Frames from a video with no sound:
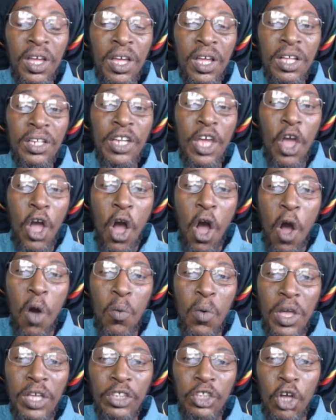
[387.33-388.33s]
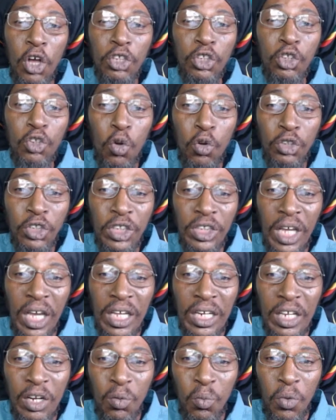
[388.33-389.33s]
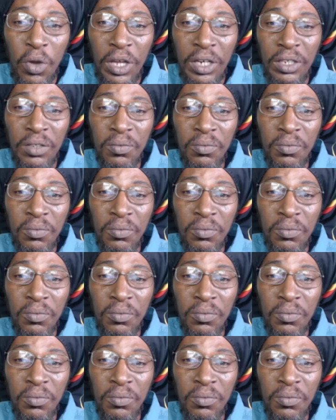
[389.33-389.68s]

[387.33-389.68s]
they always associate it with,